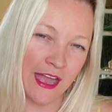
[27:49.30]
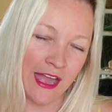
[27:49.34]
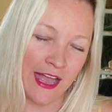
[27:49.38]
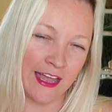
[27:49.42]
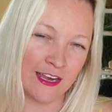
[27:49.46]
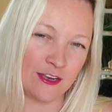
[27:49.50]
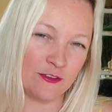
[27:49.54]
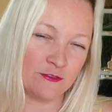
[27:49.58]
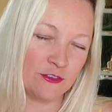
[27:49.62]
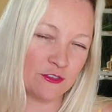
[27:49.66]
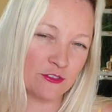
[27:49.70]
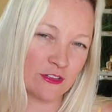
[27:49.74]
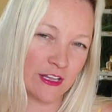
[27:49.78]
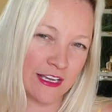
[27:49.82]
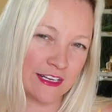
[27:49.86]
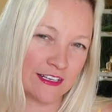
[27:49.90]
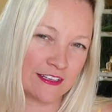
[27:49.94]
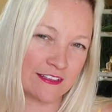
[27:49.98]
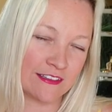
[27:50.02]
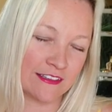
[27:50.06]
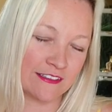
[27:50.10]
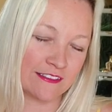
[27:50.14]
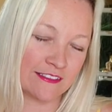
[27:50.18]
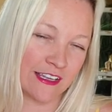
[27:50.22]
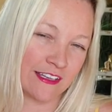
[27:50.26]
And if you
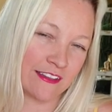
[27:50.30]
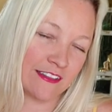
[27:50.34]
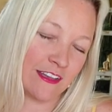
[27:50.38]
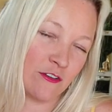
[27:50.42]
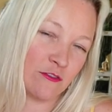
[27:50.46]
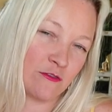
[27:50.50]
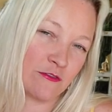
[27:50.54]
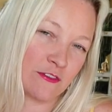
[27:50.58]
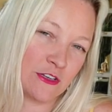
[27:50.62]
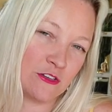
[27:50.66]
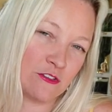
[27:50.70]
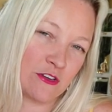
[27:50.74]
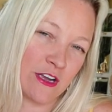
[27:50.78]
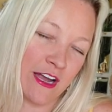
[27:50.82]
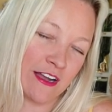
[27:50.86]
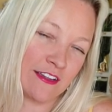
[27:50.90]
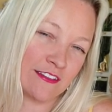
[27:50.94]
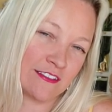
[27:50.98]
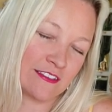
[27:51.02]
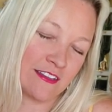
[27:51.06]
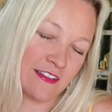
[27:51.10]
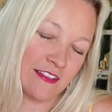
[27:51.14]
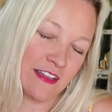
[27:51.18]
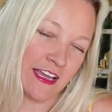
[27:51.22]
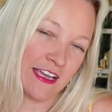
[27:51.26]
liked this, I'd love for you guys
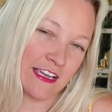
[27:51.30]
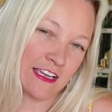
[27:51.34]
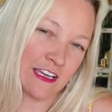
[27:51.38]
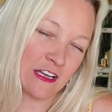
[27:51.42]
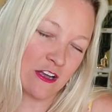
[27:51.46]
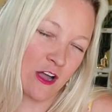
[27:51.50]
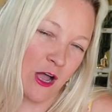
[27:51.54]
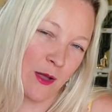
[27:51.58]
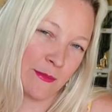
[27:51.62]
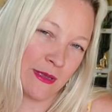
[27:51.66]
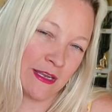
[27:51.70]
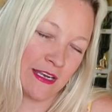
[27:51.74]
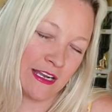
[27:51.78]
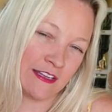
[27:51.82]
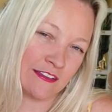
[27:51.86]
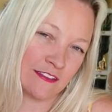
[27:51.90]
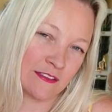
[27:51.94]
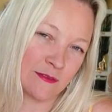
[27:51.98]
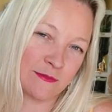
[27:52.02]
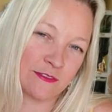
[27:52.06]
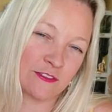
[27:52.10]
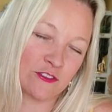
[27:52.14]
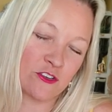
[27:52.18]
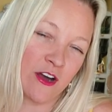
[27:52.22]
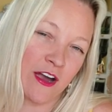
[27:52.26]
to like, comment, and
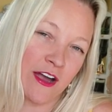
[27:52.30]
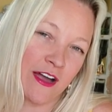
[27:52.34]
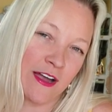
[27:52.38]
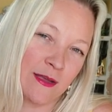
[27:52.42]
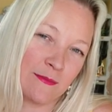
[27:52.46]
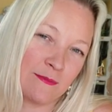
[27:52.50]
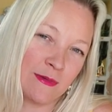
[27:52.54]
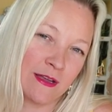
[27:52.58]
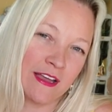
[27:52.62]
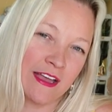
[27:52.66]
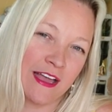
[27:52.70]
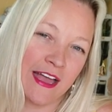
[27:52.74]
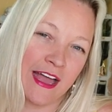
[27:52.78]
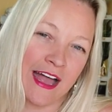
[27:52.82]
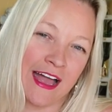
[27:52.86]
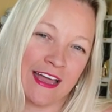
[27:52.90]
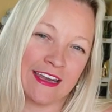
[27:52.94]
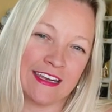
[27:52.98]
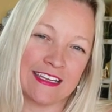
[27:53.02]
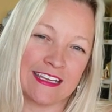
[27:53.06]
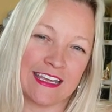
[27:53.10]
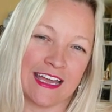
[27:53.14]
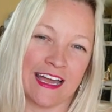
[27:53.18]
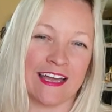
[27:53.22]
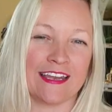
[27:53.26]
subscribe. And
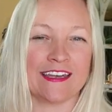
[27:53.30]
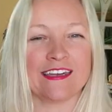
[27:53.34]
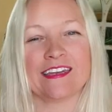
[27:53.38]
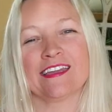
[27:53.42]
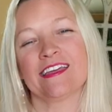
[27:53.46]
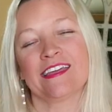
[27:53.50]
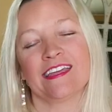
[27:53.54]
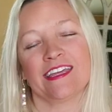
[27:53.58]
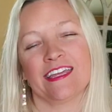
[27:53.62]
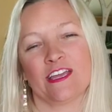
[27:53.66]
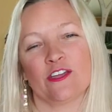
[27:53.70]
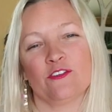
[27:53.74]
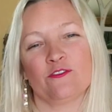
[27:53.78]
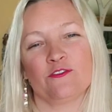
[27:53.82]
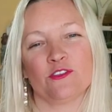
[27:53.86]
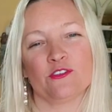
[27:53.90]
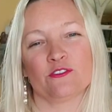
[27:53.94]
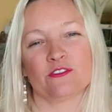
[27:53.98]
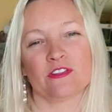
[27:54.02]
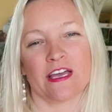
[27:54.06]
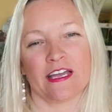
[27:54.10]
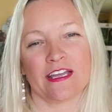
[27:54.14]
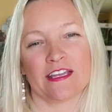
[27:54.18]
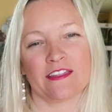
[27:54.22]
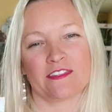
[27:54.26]
again, if you
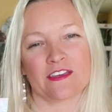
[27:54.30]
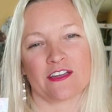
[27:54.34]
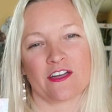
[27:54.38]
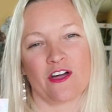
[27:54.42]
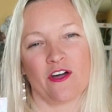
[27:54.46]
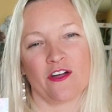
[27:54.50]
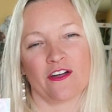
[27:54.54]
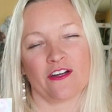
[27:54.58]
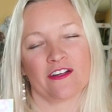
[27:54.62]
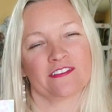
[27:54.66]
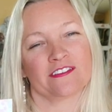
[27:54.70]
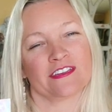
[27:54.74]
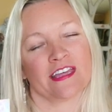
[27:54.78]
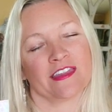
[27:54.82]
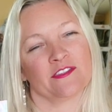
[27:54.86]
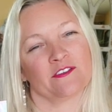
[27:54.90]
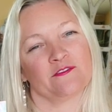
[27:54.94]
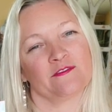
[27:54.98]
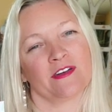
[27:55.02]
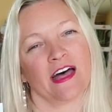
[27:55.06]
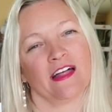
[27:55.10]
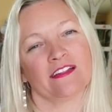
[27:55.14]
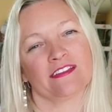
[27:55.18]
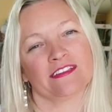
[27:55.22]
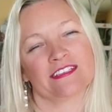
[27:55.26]
like the cards and the
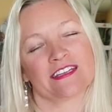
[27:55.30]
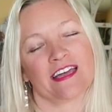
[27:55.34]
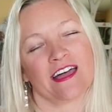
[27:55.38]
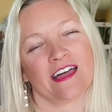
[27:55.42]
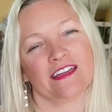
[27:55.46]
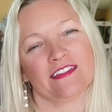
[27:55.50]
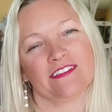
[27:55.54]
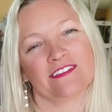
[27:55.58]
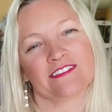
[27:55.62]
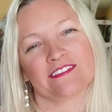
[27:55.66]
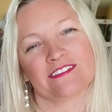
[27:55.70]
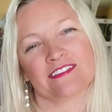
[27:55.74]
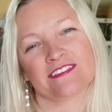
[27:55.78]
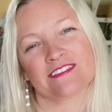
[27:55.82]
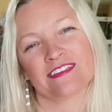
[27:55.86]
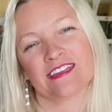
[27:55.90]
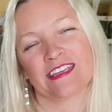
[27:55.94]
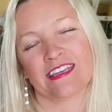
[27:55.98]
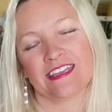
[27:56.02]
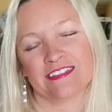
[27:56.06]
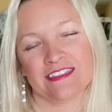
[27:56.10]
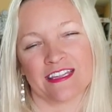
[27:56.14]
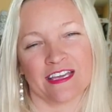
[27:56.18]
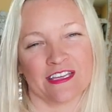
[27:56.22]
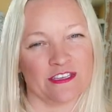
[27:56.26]
Valentines
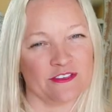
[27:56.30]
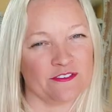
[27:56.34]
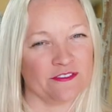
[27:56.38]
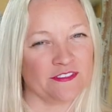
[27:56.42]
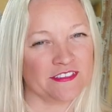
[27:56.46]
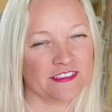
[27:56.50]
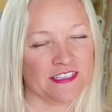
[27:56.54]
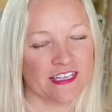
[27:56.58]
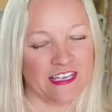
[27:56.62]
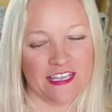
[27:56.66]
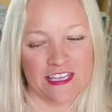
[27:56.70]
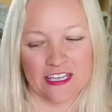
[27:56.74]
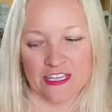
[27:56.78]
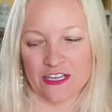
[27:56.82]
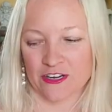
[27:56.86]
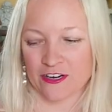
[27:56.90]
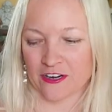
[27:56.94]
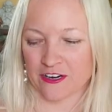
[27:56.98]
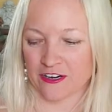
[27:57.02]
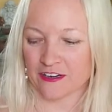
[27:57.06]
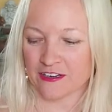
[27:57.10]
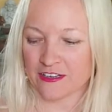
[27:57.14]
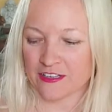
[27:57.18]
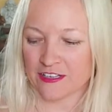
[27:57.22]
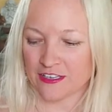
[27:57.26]
that you see
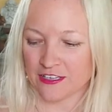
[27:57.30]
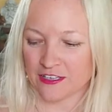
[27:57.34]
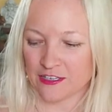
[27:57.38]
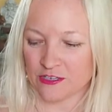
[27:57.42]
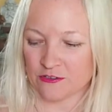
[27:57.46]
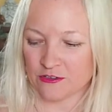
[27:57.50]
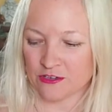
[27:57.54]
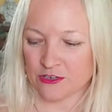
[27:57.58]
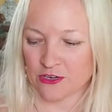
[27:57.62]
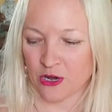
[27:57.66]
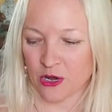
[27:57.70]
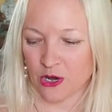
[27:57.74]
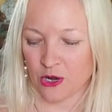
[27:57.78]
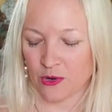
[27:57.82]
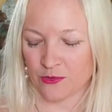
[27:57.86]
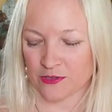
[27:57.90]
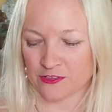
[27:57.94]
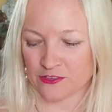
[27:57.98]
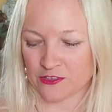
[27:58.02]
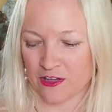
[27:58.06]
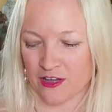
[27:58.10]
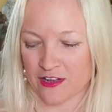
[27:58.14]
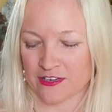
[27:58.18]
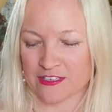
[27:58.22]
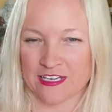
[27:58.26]
here, you can always
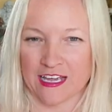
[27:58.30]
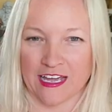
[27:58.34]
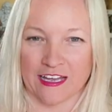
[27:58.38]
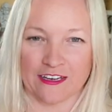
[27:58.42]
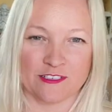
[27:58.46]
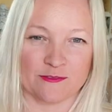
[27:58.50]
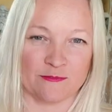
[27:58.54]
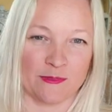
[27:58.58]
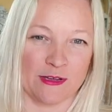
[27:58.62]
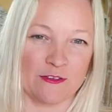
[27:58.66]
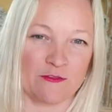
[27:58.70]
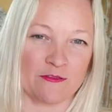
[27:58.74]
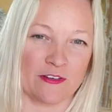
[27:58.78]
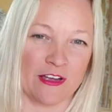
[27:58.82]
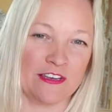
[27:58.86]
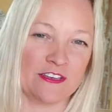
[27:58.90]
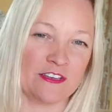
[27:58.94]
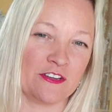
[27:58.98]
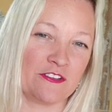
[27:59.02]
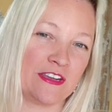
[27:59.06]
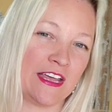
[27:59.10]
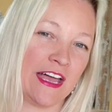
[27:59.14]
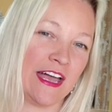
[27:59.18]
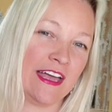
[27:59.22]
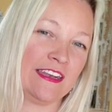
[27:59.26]
contact my friend
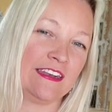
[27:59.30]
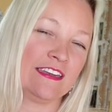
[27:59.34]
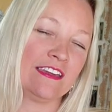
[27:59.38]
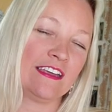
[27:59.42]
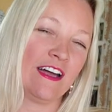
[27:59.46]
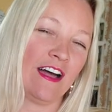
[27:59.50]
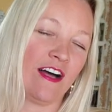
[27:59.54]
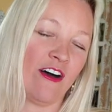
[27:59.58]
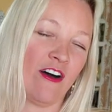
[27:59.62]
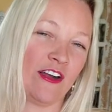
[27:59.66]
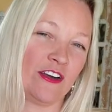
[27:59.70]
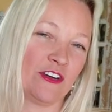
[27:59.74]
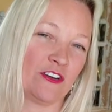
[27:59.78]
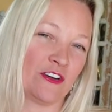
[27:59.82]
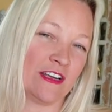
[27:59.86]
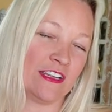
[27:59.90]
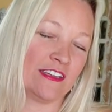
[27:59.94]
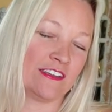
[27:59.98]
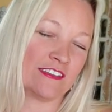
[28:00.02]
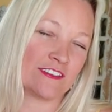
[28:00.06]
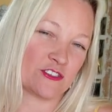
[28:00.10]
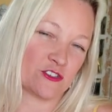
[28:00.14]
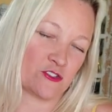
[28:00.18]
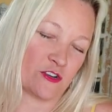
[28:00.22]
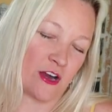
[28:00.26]
Nonette on her
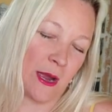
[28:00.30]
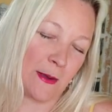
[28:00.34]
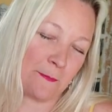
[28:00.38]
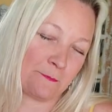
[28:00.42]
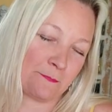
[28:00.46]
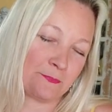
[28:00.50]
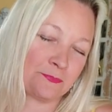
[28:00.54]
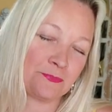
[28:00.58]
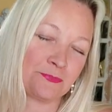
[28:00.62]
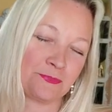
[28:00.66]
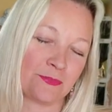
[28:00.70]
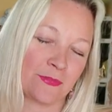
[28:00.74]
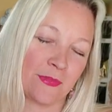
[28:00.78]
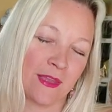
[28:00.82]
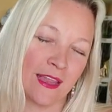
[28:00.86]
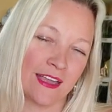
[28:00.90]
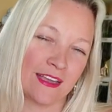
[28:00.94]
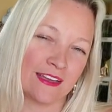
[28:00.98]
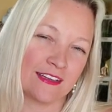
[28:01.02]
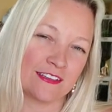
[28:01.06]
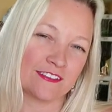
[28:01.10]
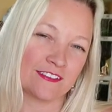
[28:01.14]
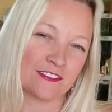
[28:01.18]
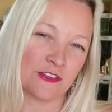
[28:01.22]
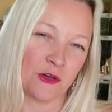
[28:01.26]
Instagram.
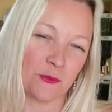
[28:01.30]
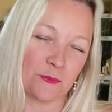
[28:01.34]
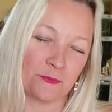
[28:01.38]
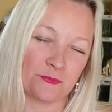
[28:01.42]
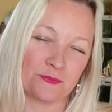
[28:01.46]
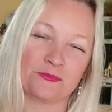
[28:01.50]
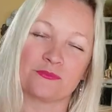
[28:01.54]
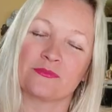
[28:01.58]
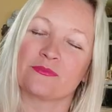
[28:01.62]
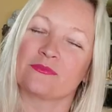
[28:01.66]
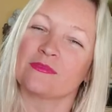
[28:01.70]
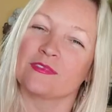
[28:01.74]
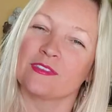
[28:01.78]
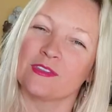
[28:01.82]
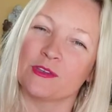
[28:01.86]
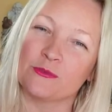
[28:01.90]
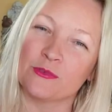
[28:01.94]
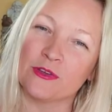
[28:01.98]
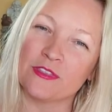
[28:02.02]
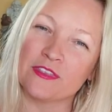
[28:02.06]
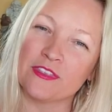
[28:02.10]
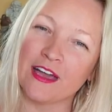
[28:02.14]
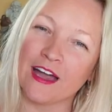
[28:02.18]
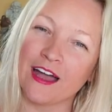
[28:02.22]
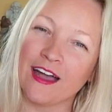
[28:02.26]
So
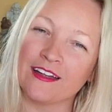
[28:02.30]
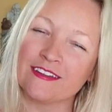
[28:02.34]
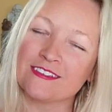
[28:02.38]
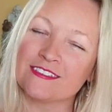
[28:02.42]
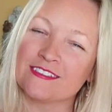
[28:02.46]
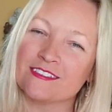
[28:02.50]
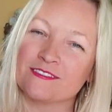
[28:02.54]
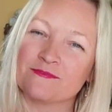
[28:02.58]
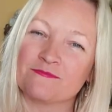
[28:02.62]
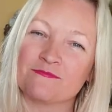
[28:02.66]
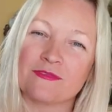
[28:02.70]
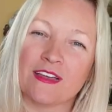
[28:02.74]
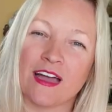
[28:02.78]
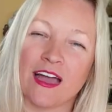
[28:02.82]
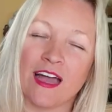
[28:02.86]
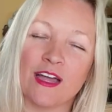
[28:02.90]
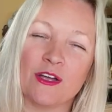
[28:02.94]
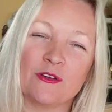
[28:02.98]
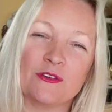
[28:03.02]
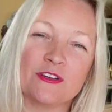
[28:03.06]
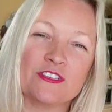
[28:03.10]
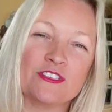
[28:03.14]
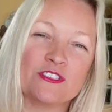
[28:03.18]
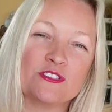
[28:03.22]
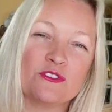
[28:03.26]
with that, I
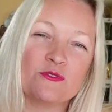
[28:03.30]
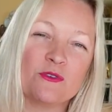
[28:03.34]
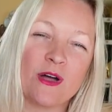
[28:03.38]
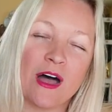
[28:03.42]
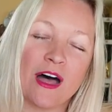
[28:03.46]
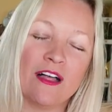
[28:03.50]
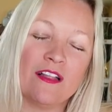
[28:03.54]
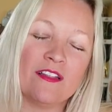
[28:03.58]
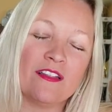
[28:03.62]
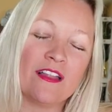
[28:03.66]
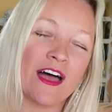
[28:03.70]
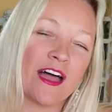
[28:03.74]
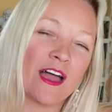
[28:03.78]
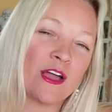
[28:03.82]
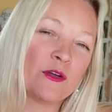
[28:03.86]
wish you well.